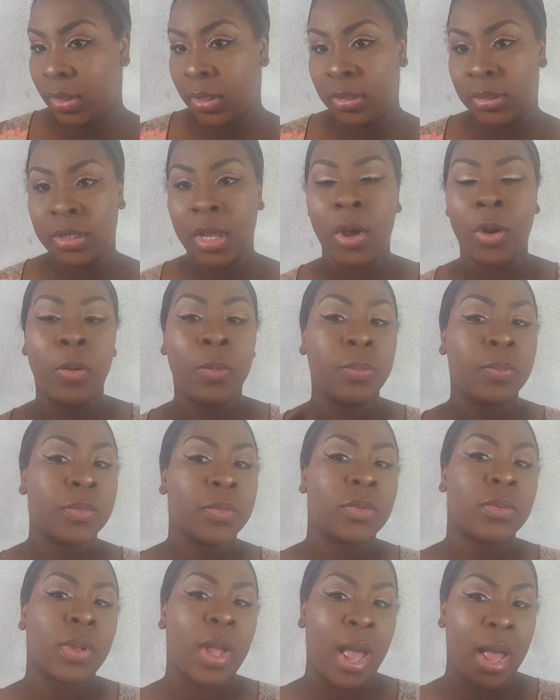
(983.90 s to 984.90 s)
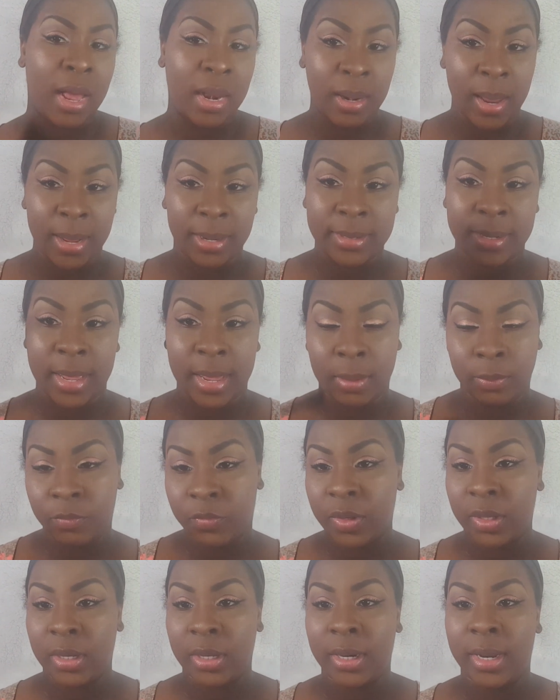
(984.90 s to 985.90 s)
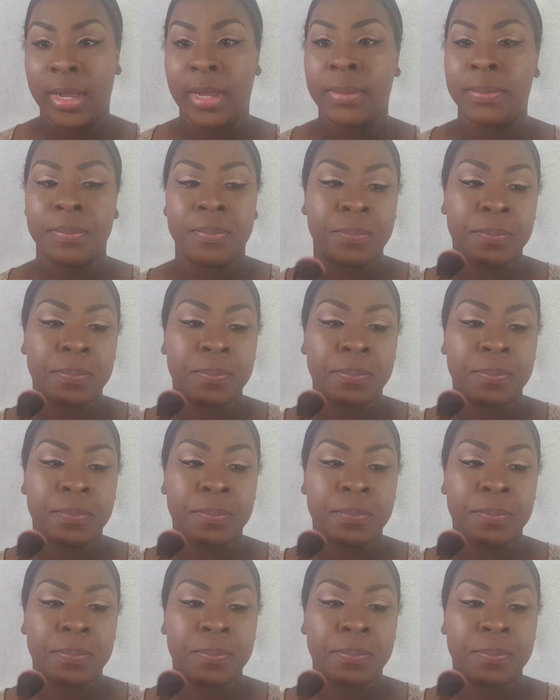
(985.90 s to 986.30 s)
So, I like that. I'm feeling that.